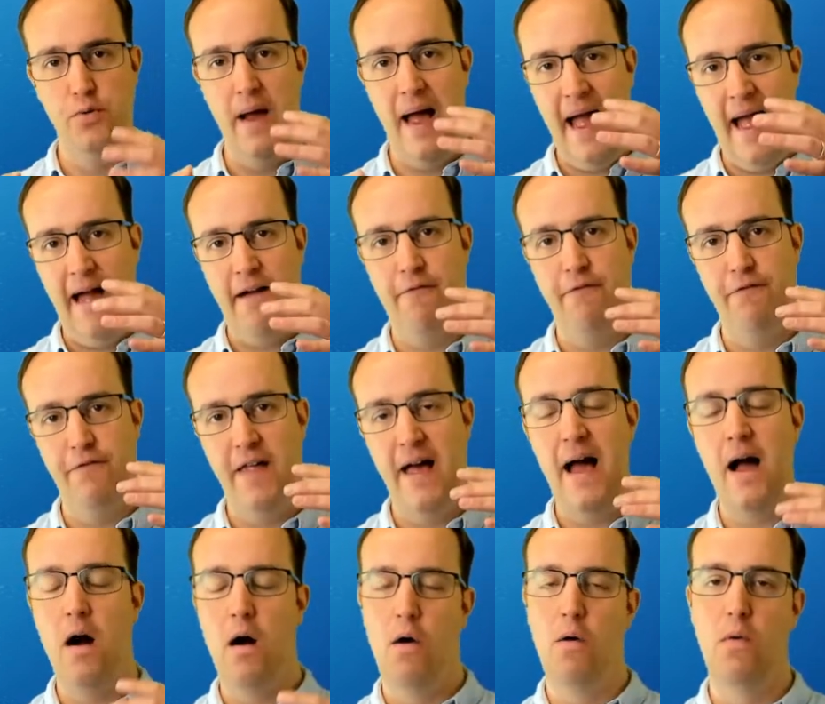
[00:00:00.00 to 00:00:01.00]
you have
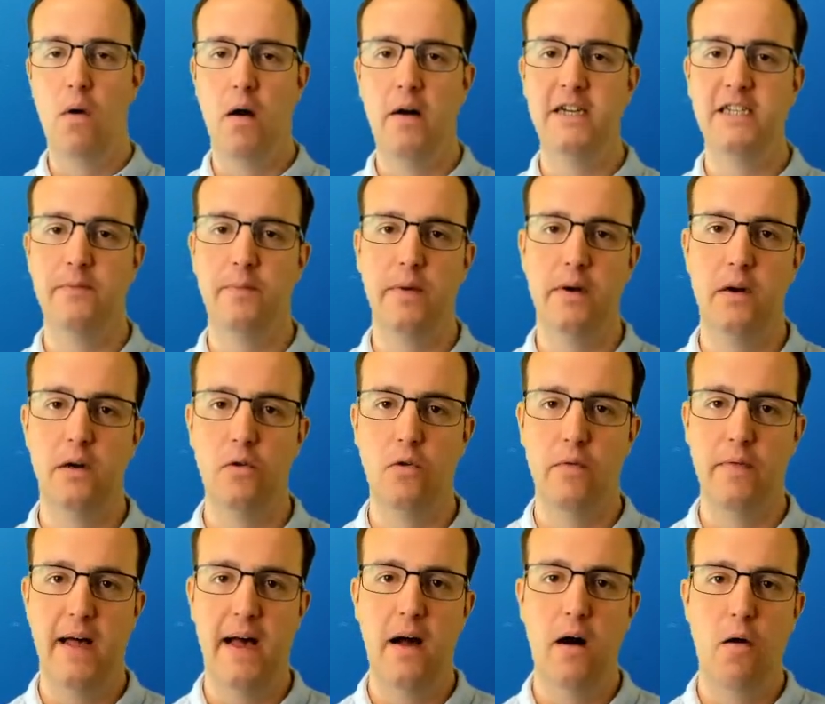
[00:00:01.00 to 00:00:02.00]
that whole iceberg
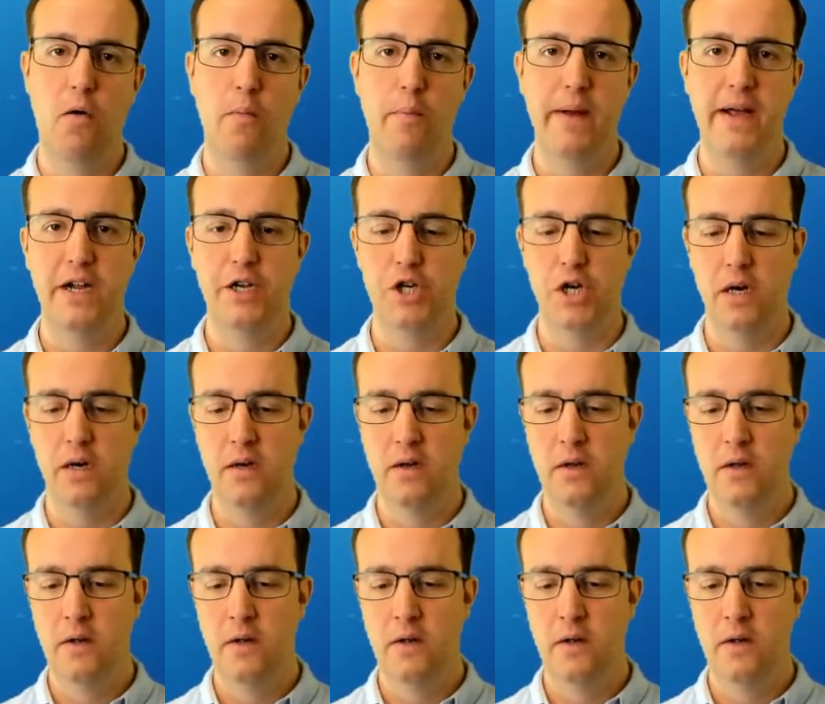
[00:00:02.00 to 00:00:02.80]
or that whole picture.